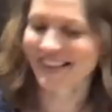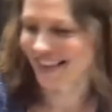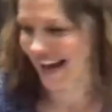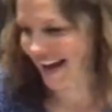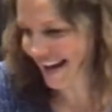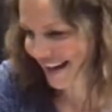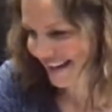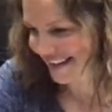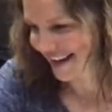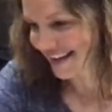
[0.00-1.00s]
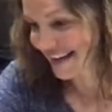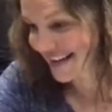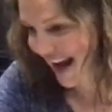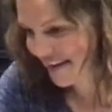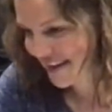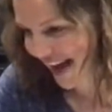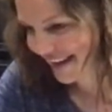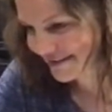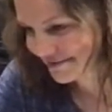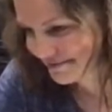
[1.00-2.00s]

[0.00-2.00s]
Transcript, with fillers: they need to have that.